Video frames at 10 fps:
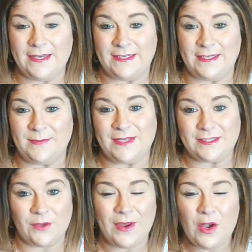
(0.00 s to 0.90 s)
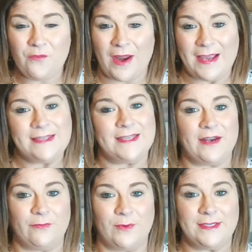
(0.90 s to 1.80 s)
and addendums that's located right
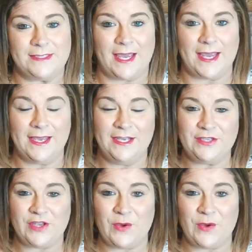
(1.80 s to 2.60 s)
inside of one site.